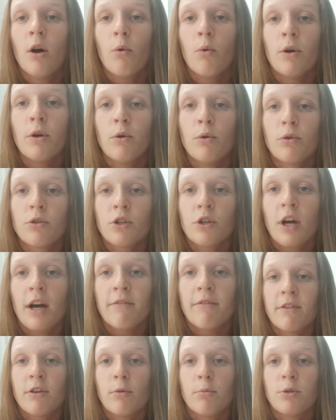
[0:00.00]
We also
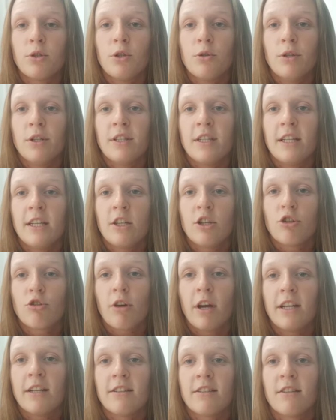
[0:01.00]
the opportunity to
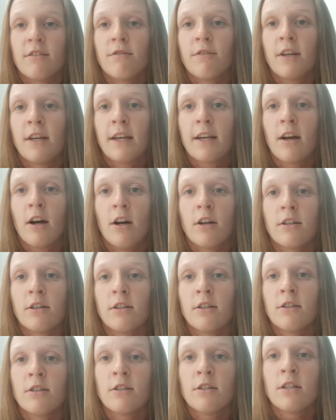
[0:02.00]
train at Sophia
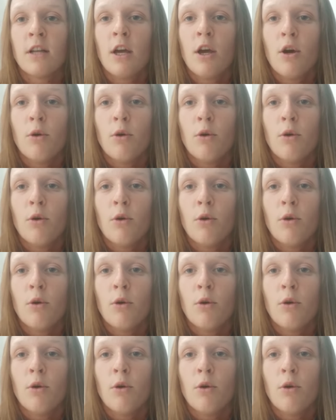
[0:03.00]
Gardens,